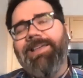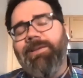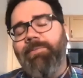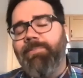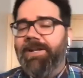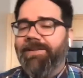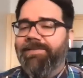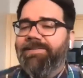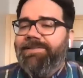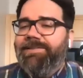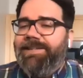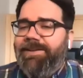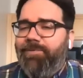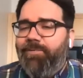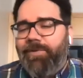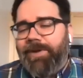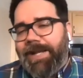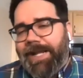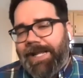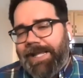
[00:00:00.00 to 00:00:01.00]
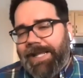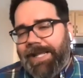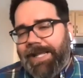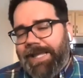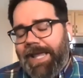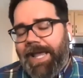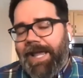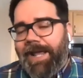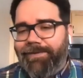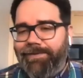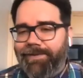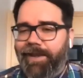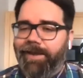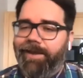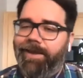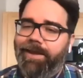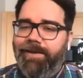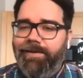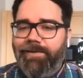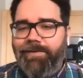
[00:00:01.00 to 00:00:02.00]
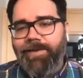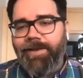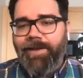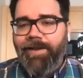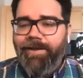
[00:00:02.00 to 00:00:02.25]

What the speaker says: but it's different, I guess, like he's